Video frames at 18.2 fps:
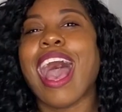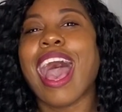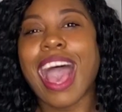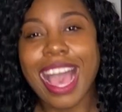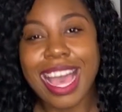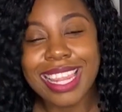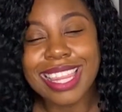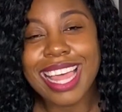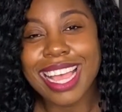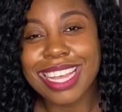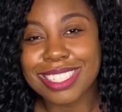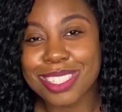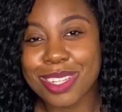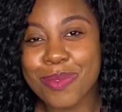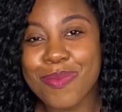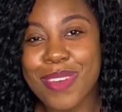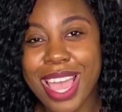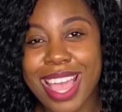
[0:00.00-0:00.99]
I like
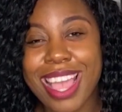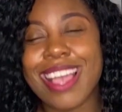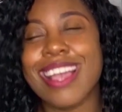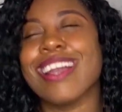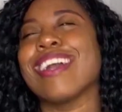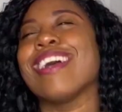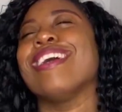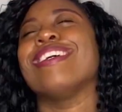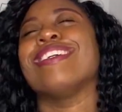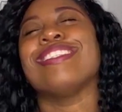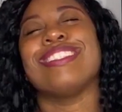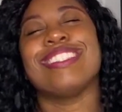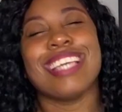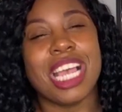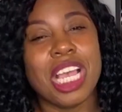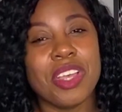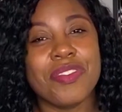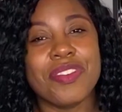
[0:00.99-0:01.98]
to make
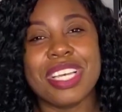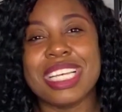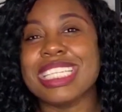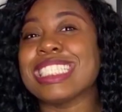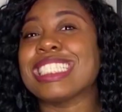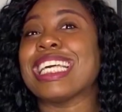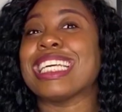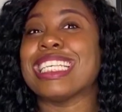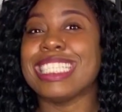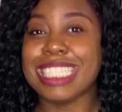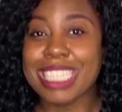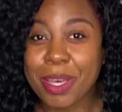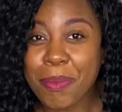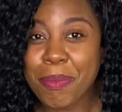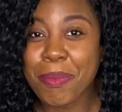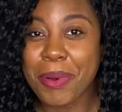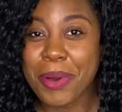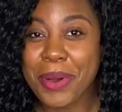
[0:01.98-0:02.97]
savings
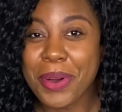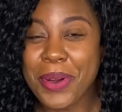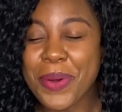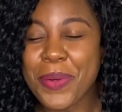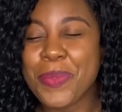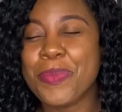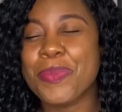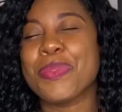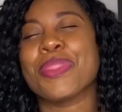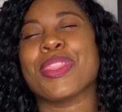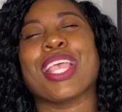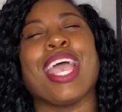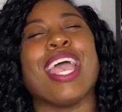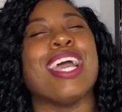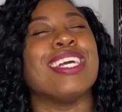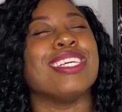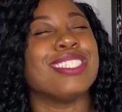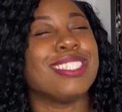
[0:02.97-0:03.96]
simple.
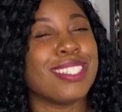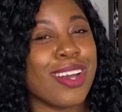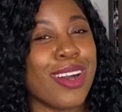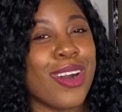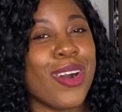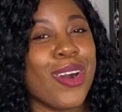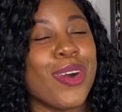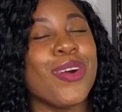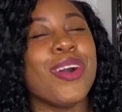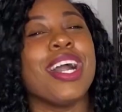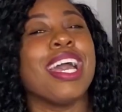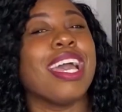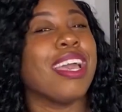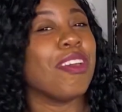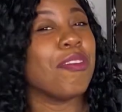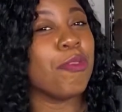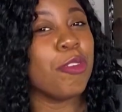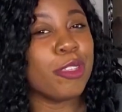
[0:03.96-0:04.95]
So
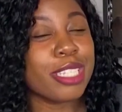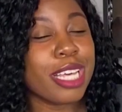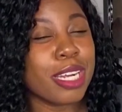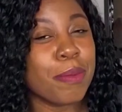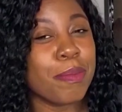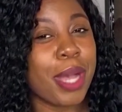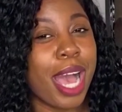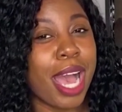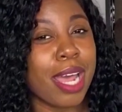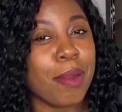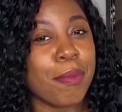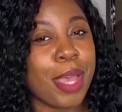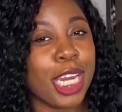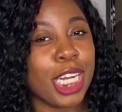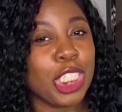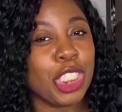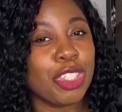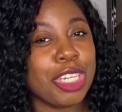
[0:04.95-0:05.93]
if you set up an
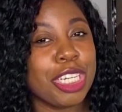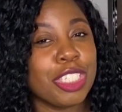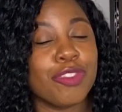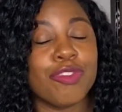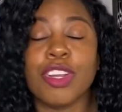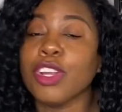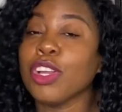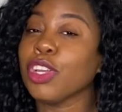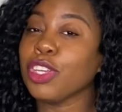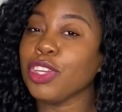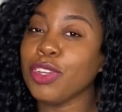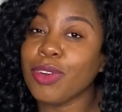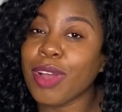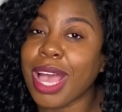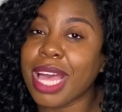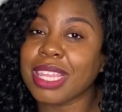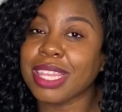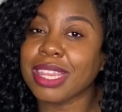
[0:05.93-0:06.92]
automatic transfer, you
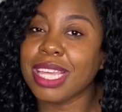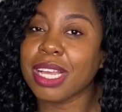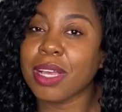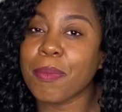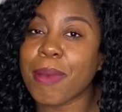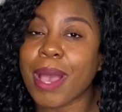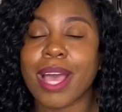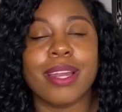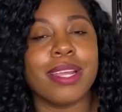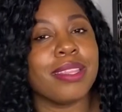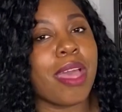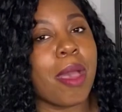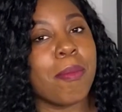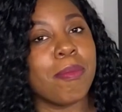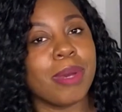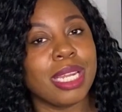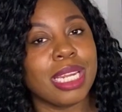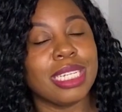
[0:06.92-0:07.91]
don't have to think about it.
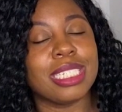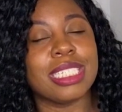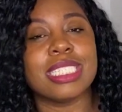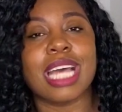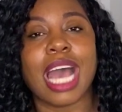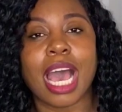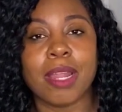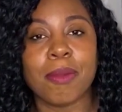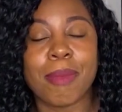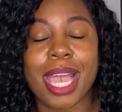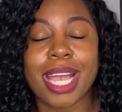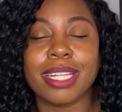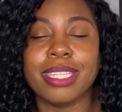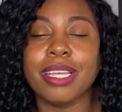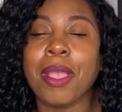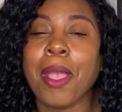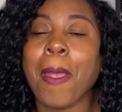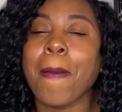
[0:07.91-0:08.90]
That money just
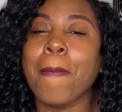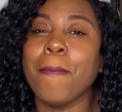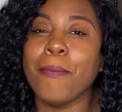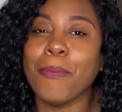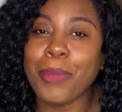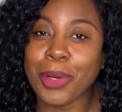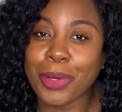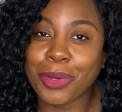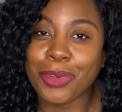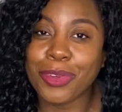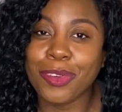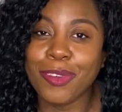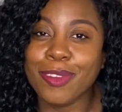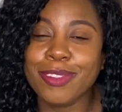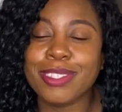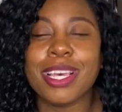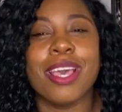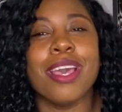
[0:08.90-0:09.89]
automatically
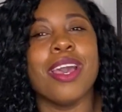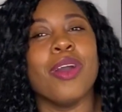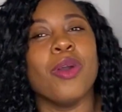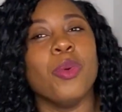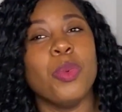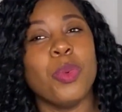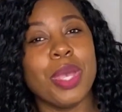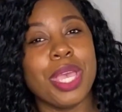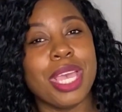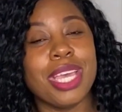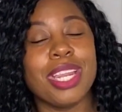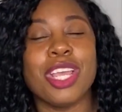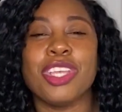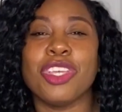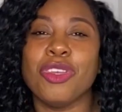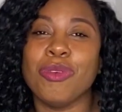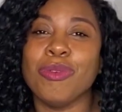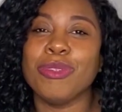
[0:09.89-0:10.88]
moves
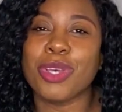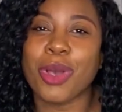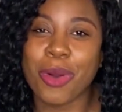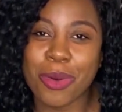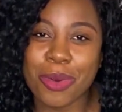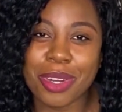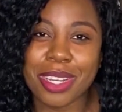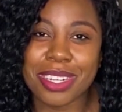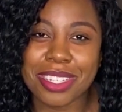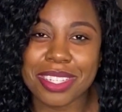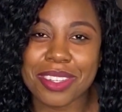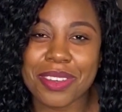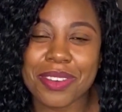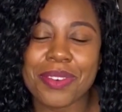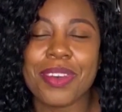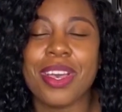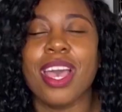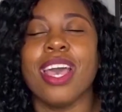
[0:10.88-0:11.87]
when you told it
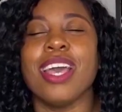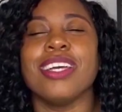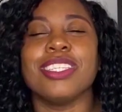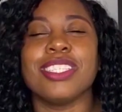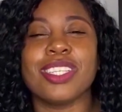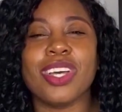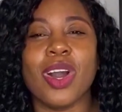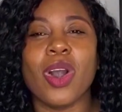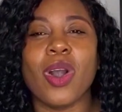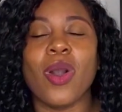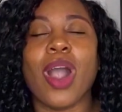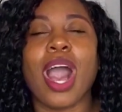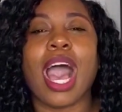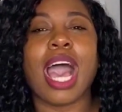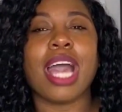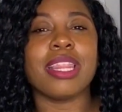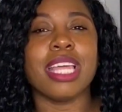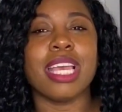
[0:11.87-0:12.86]
to.
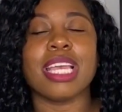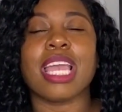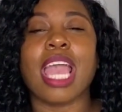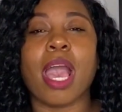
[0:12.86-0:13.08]
So I think